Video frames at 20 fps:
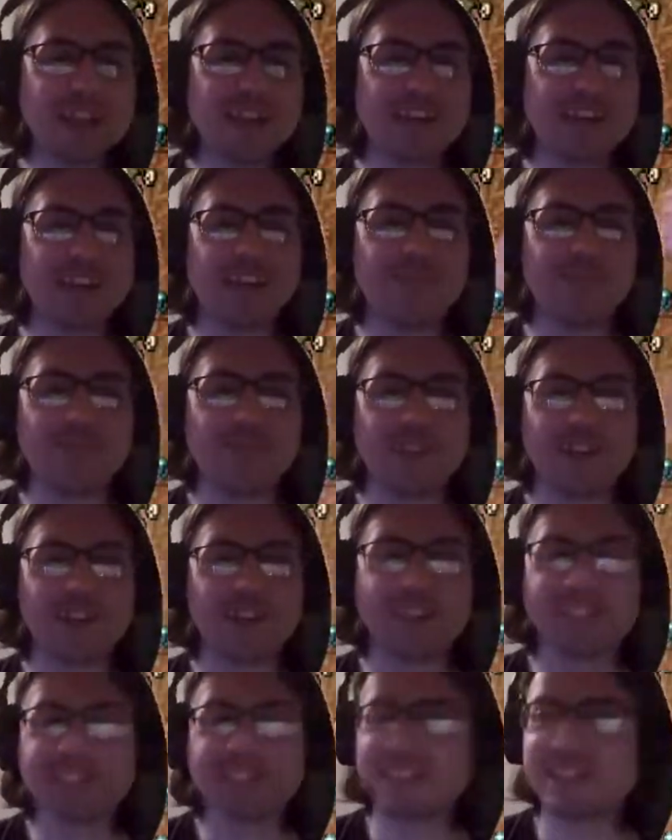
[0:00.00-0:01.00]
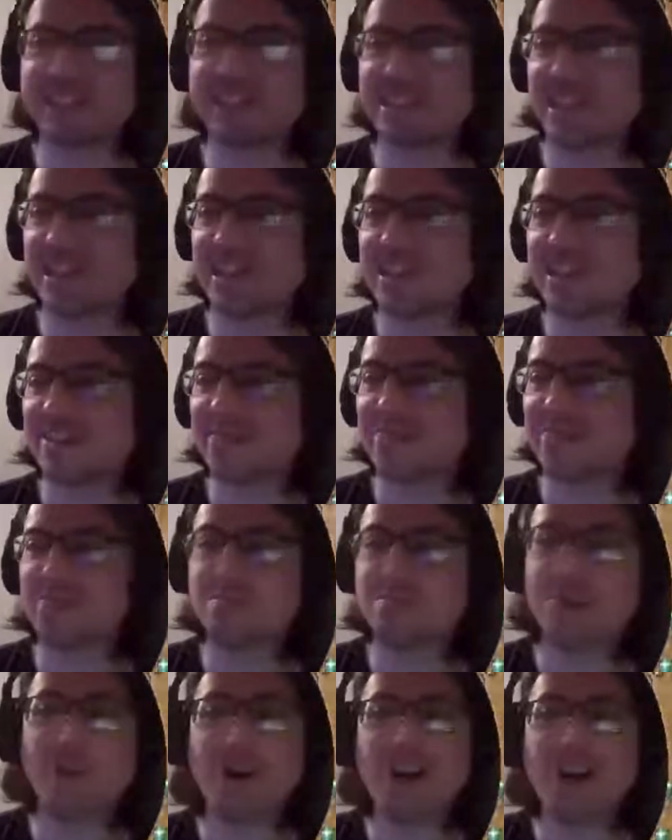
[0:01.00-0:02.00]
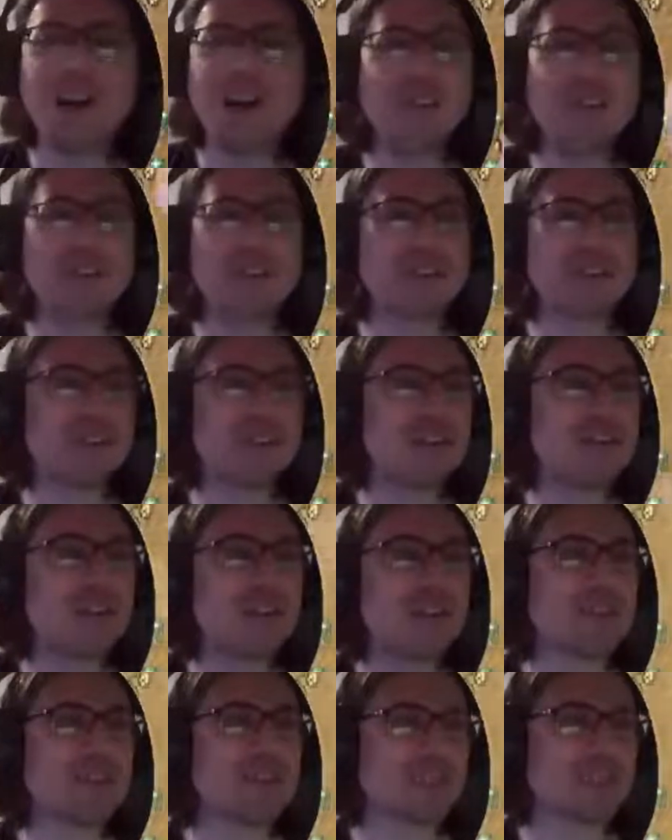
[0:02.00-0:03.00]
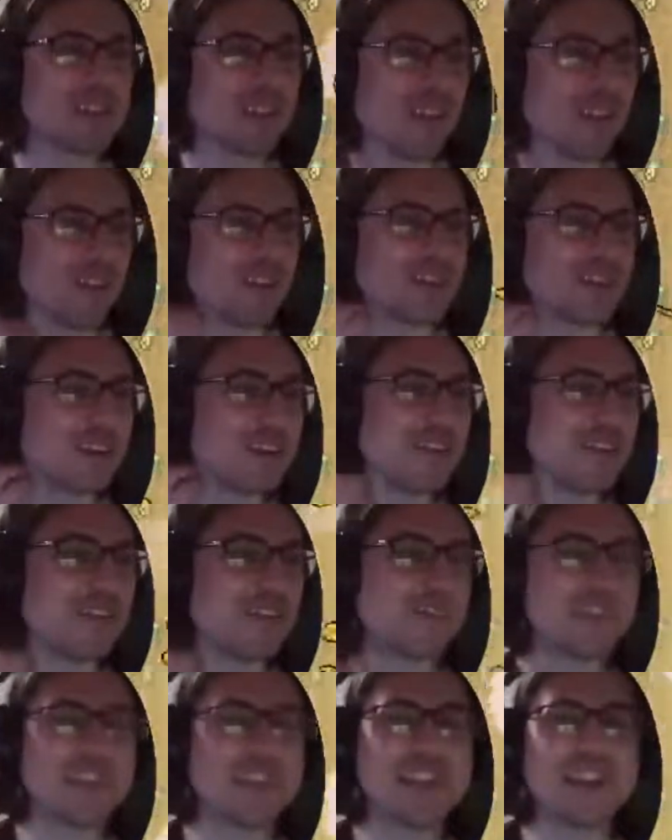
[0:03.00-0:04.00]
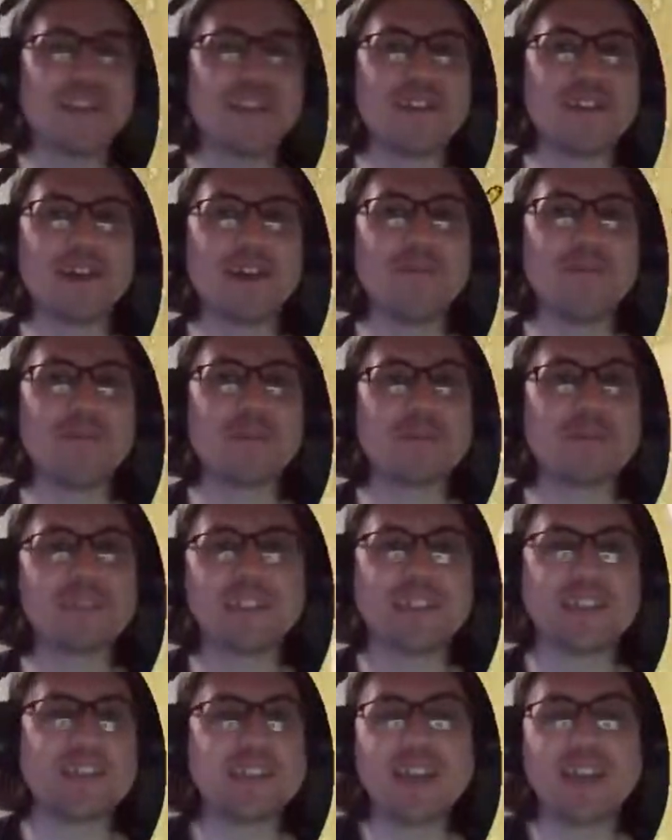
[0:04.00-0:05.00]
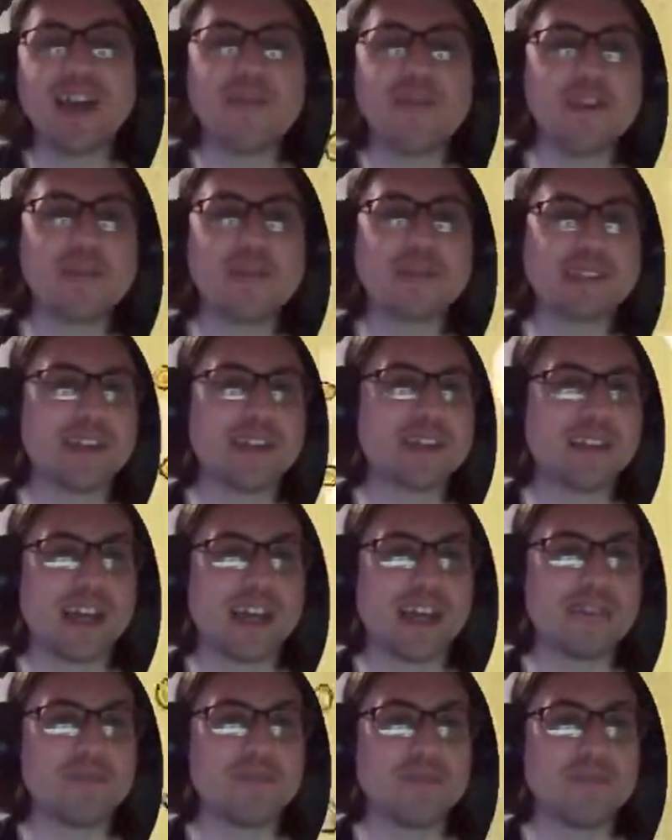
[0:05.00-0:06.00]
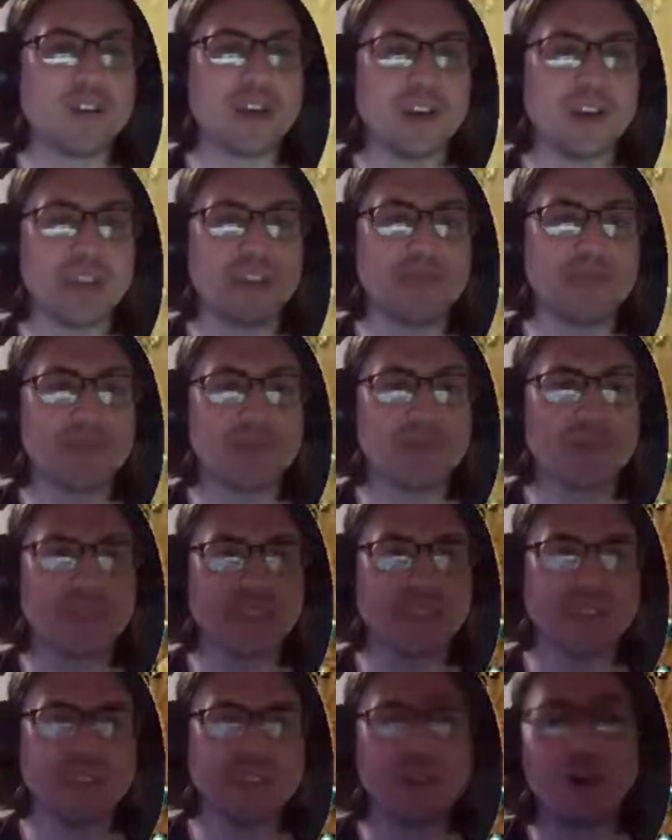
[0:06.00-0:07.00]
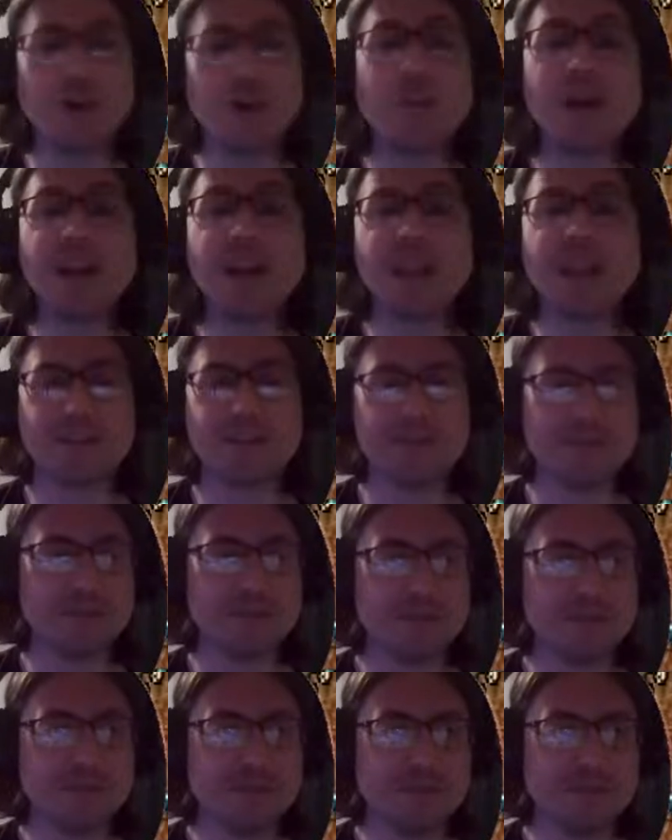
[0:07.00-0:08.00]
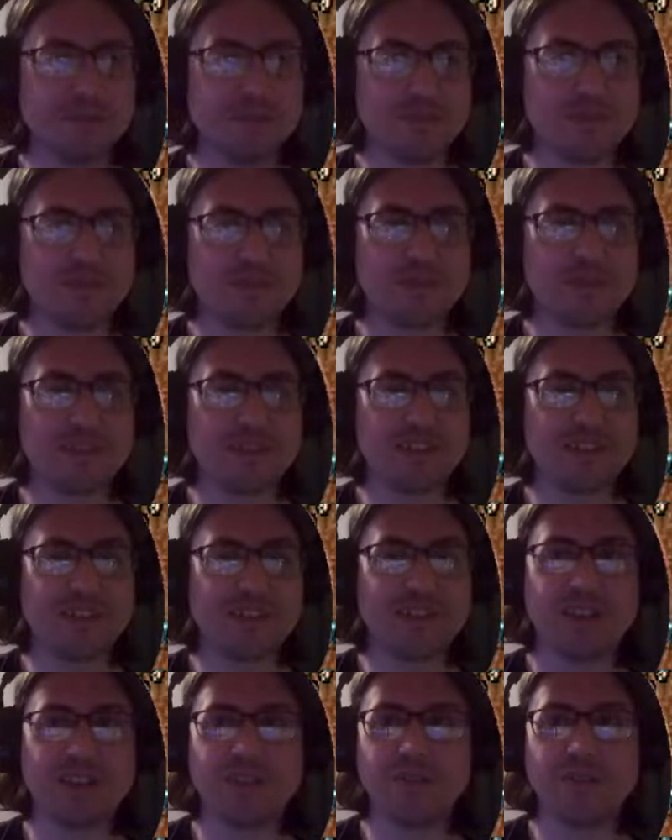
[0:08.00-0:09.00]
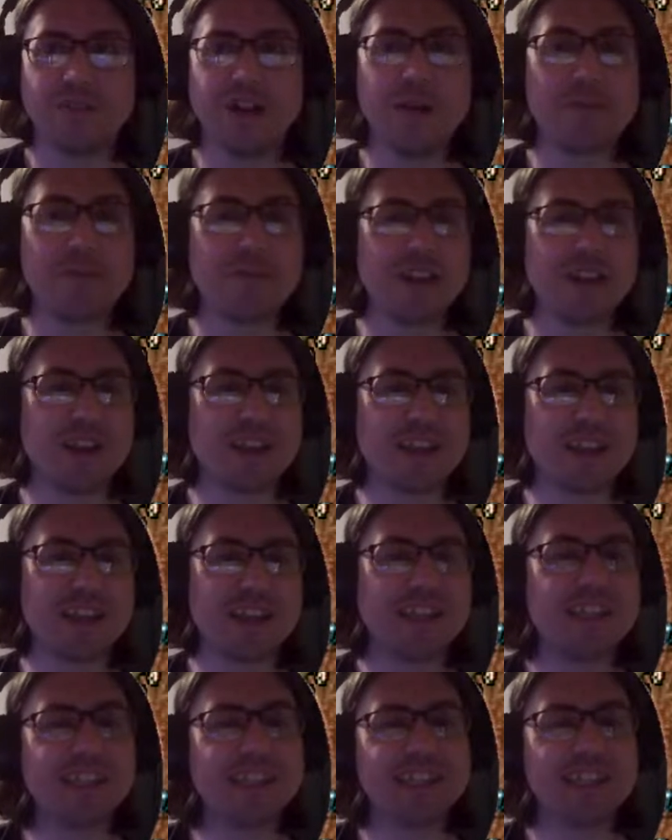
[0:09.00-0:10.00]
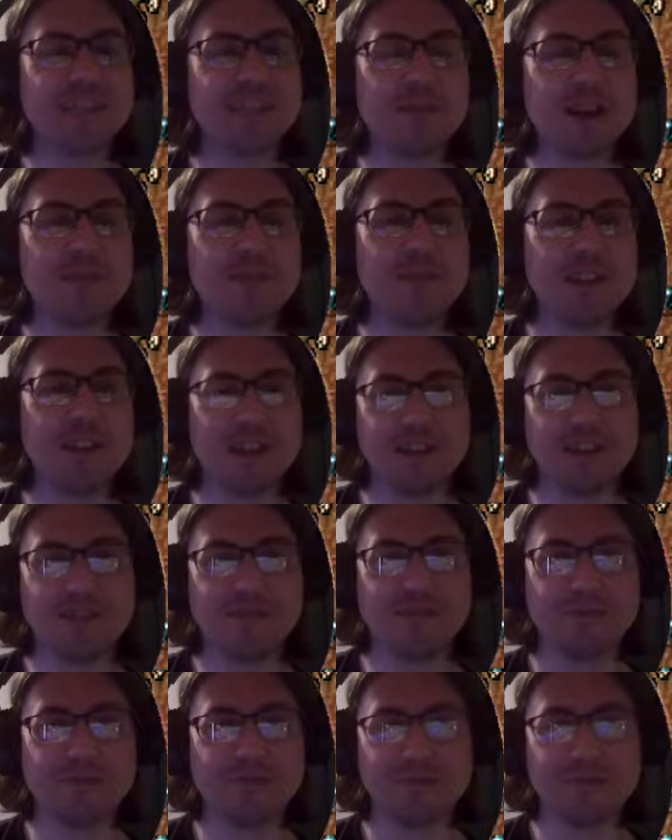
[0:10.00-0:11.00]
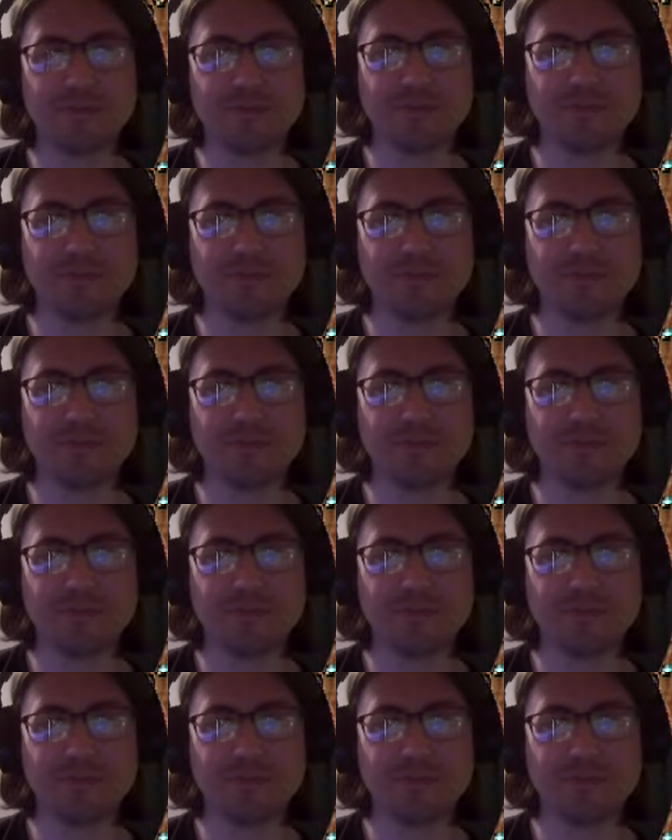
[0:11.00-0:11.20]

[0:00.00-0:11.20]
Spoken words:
that's how that works. It's just like more health to live even longer with a level up. So the level ups aren't that really for money to upgrade things in the main menu.